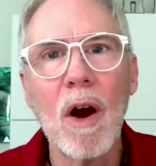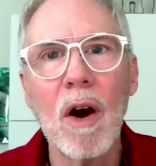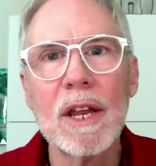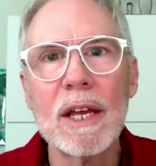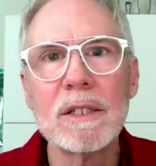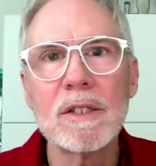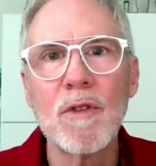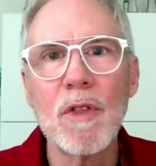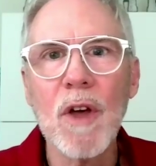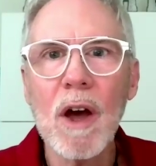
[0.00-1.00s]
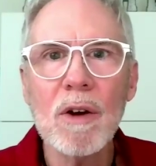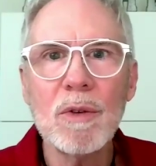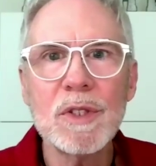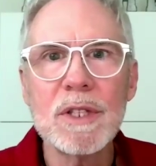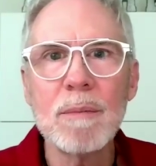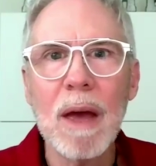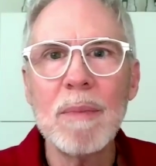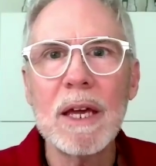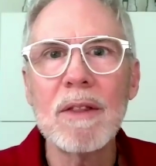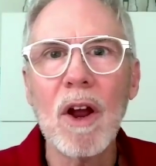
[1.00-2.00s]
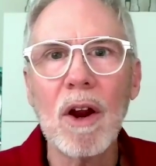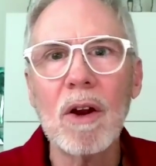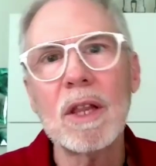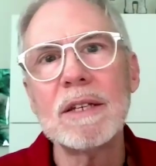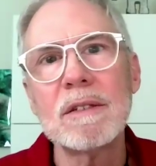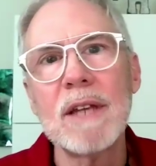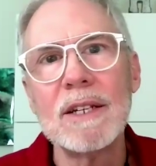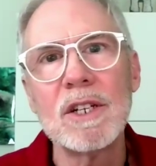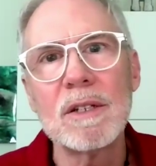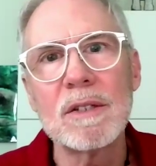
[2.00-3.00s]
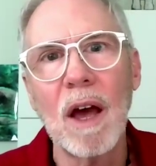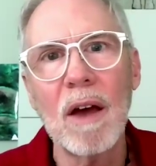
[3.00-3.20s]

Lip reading: audience for those that may be in the early stages